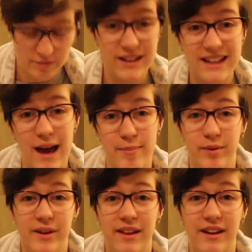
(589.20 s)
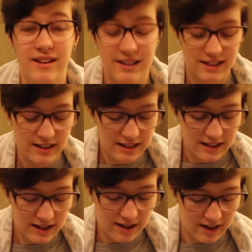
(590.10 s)
Really happy with it.
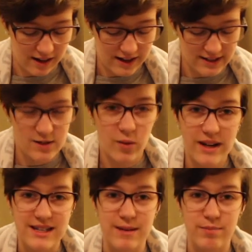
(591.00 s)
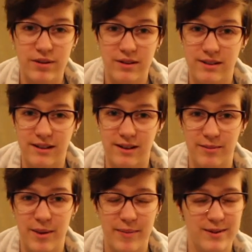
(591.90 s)
It's quite deep
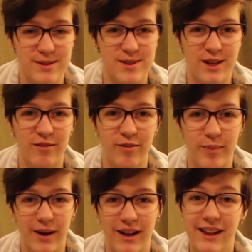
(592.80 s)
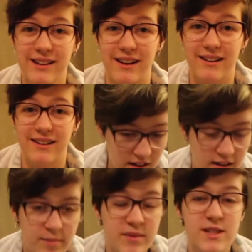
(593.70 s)
about some stuff, but I liked it.
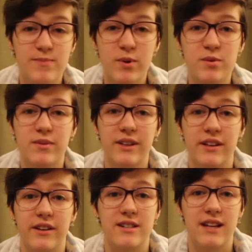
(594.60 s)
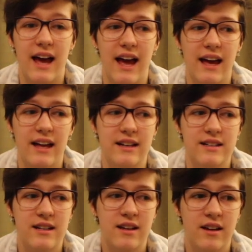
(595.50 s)
This book was really good,
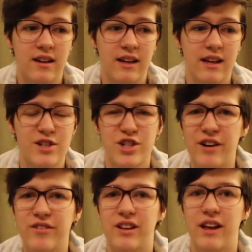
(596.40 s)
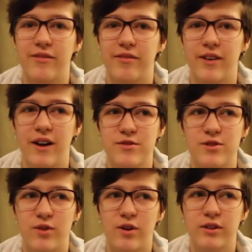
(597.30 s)
and in general I've
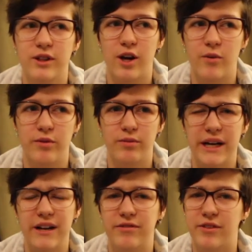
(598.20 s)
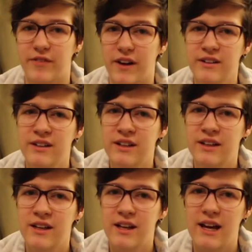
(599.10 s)
struggled a lot with reading for fun
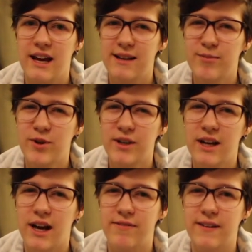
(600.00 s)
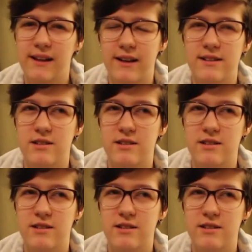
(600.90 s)
anymore. I feel like I